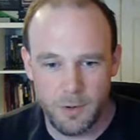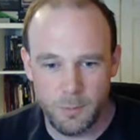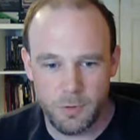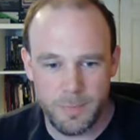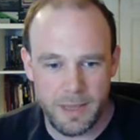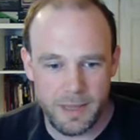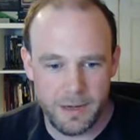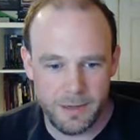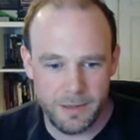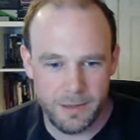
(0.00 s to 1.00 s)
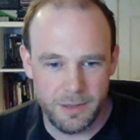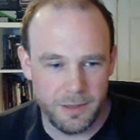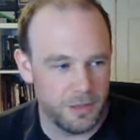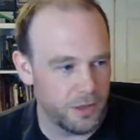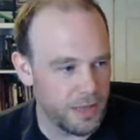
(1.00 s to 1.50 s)
would mean
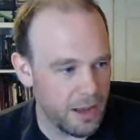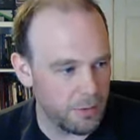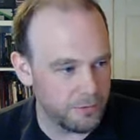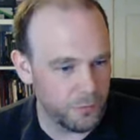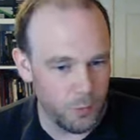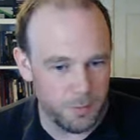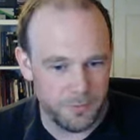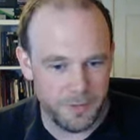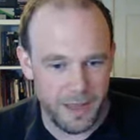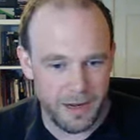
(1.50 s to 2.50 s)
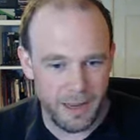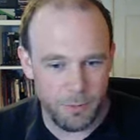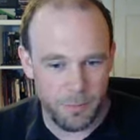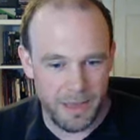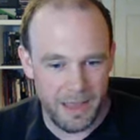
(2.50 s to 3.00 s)
that our form for that night
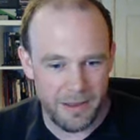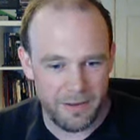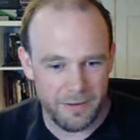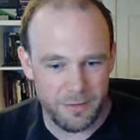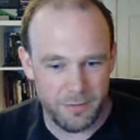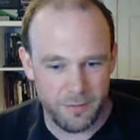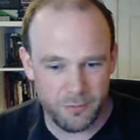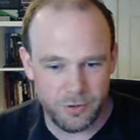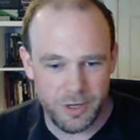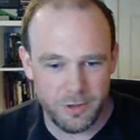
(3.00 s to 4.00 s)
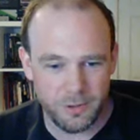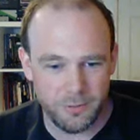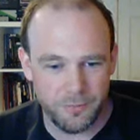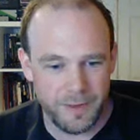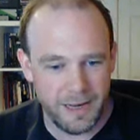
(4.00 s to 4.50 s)
would be a regal
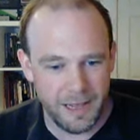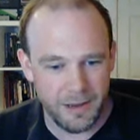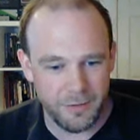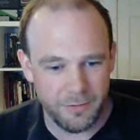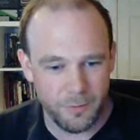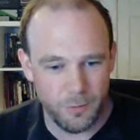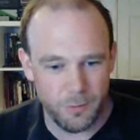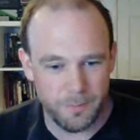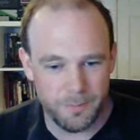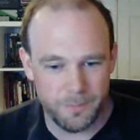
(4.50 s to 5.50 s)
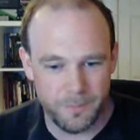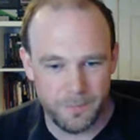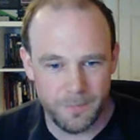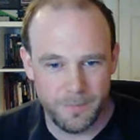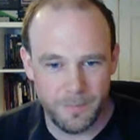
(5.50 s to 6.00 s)
feline form.
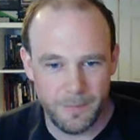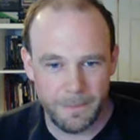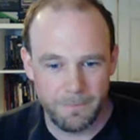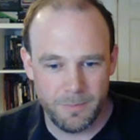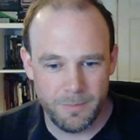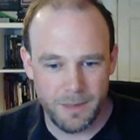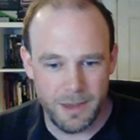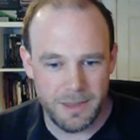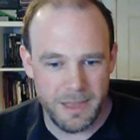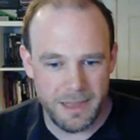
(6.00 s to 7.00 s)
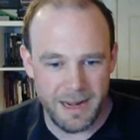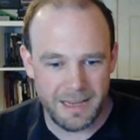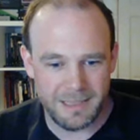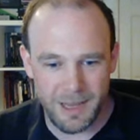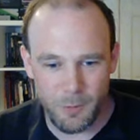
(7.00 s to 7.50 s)
And then the
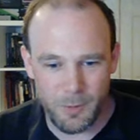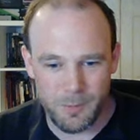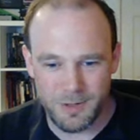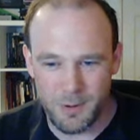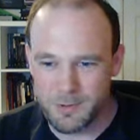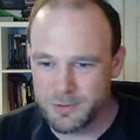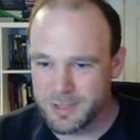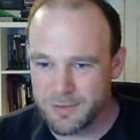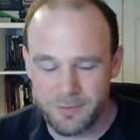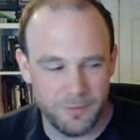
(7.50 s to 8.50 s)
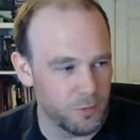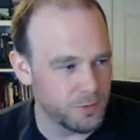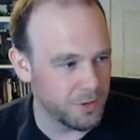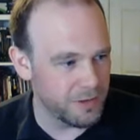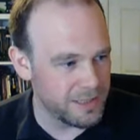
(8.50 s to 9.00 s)
next night we would go under a different form.
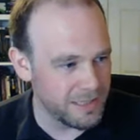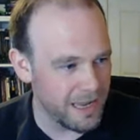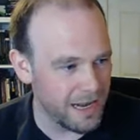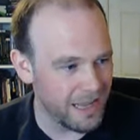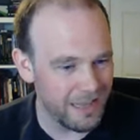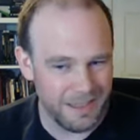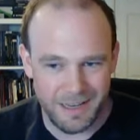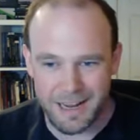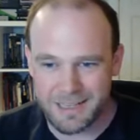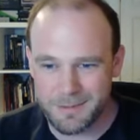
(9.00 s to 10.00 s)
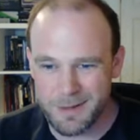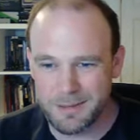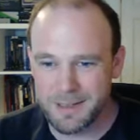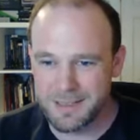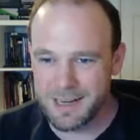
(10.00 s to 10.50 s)
So this is kind of like the class.
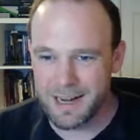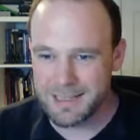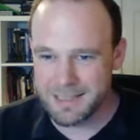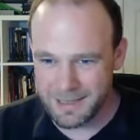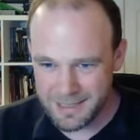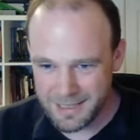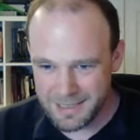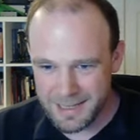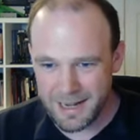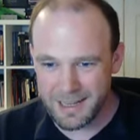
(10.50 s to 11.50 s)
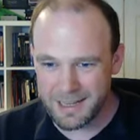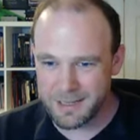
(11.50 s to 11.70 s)
Well, I say classic. it's kind of like